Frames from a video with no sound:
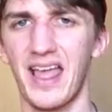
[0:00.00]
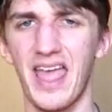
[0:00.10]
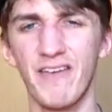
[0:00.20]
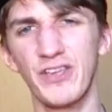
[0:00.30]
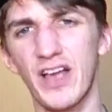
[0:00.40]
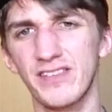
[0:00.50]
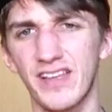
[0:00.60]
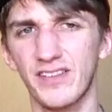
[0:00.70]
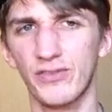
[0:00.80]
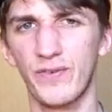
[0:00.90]
If you guys
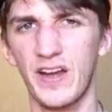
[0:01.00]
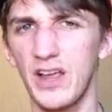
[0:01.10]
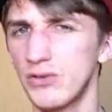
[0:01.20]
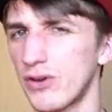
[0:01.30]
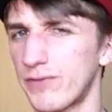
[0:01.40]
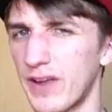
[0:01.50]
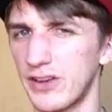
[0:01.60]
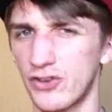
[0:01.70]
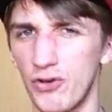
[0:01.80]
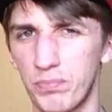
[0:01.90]
like this video, don't forget
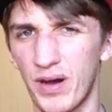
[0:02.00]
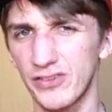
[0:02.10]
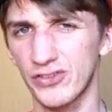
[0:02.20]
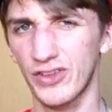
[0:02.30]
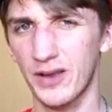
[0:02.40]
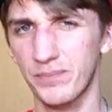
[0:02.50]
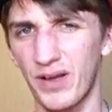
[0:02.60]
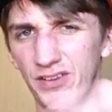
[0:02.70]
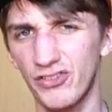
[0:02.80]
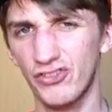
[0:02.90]
to punch the like
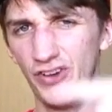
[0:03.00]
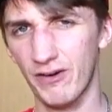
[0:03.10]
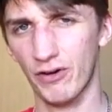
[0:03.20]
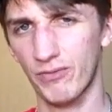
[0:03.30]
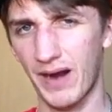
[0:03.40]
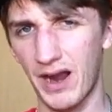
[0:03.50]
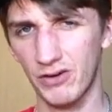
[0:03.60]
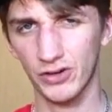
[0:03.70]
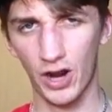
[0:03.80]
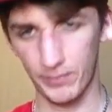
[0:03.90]
button, share
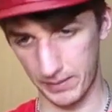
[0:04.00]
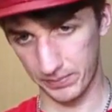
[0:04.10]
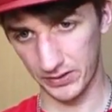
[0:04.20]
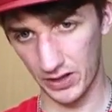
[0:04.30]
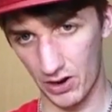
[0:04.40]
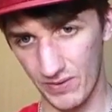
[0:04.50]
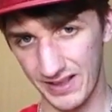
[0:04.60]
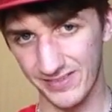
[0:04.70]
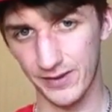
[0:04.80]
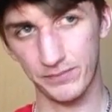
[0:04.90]
around, comment below,
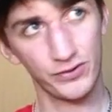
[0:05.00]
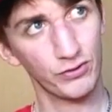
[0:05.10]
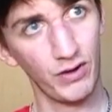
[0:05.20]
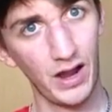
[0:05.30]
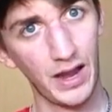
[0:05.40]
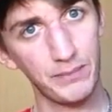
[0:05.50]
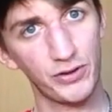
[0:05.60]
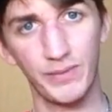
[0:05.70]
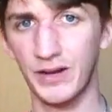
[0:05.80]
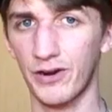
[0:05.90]
and subscribe to
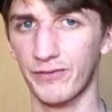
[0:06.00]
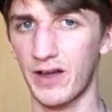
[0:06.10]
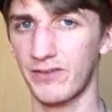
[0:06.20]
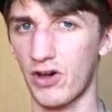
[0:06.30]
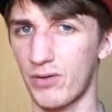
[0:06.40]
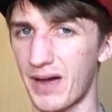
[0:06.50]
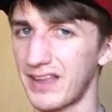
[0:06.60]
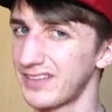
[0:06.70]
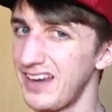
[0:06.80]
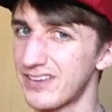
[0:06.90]
be notified of all my
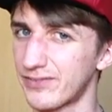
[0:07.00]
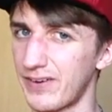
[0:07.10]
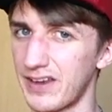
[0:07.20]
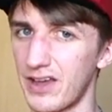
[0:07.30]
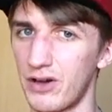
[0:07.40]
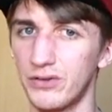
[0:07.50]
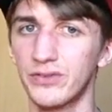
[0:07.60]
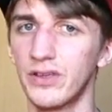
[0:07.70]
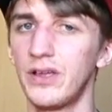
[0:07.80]
latest videos.